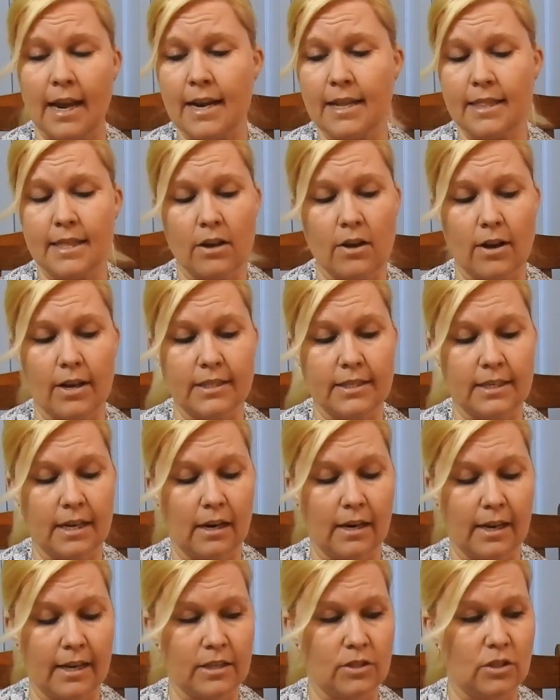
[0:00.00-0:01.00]
anything I
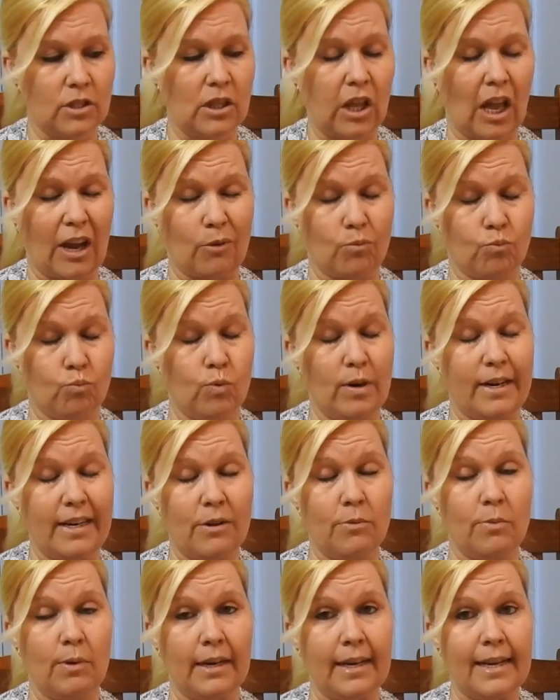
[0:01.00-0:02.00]
sell is like
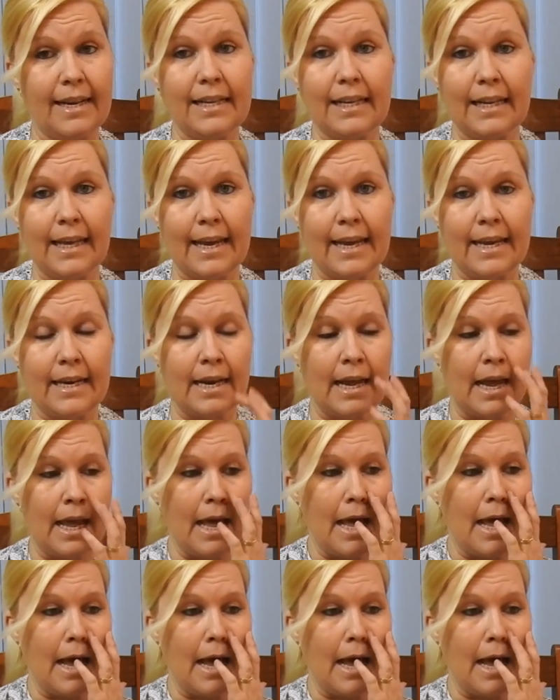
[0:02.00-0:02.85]
really, really clean,